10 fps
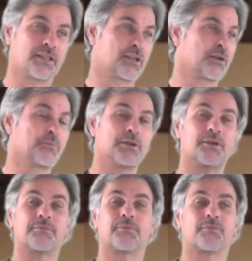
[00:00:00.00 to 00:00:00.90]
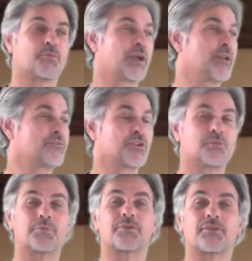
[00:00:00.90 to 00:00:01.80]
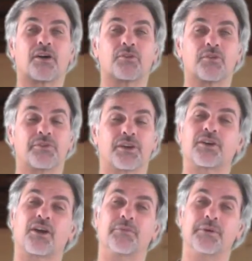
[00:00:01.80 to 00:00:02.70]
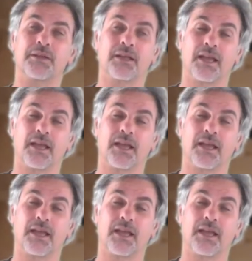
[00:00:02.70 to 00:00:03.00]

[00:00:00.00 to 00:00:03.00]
it could be waves and ripples all over your carpet.